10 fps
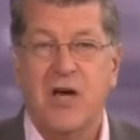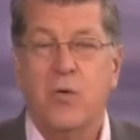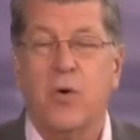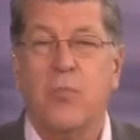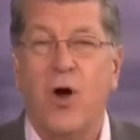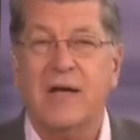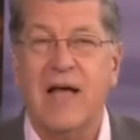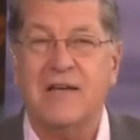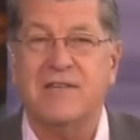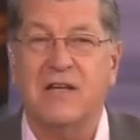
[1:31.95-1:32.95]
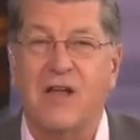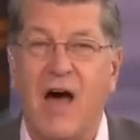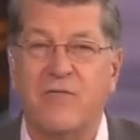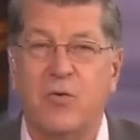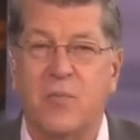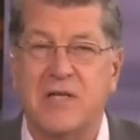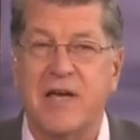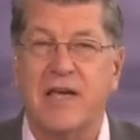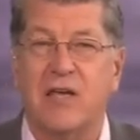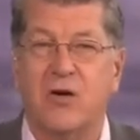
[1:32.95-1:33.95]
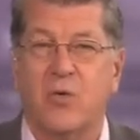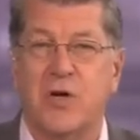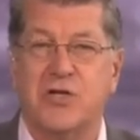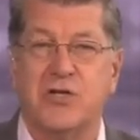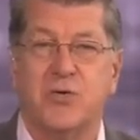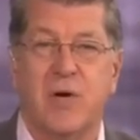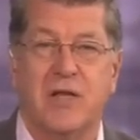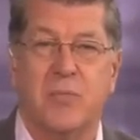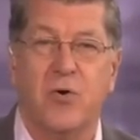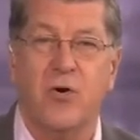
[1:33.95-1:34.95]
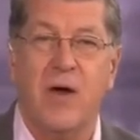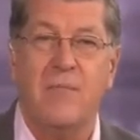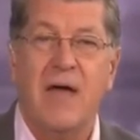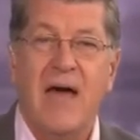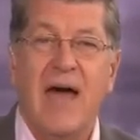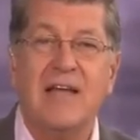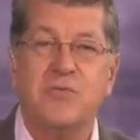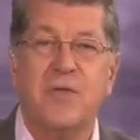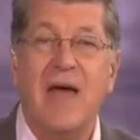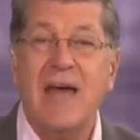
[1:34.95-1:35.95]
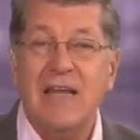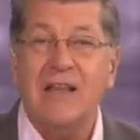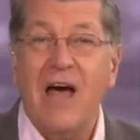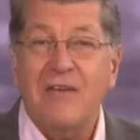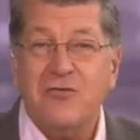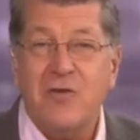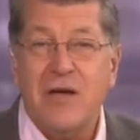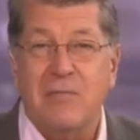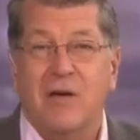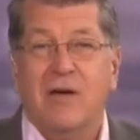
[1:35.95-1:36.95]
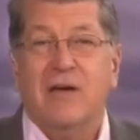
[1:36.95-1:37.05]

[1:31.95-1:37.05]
We're broadcasting live and we'll be taking your questions throughout the program. And it's with any live stream.